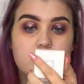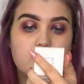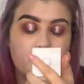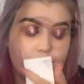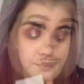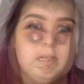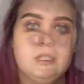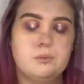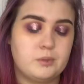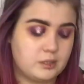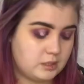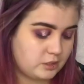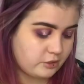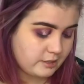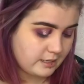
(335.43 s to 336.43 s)
And you
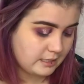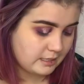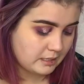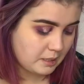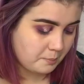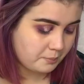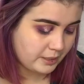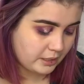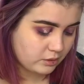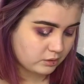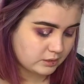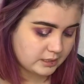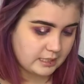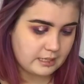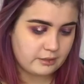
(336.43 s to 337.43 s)
want to try and bring it
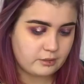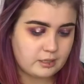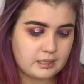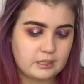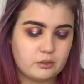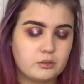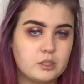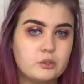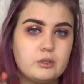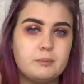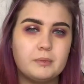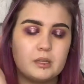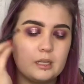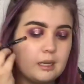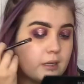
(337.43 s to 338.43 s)
all together, and I'm going to go in
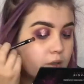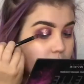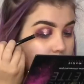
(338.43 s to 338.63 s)
with the lip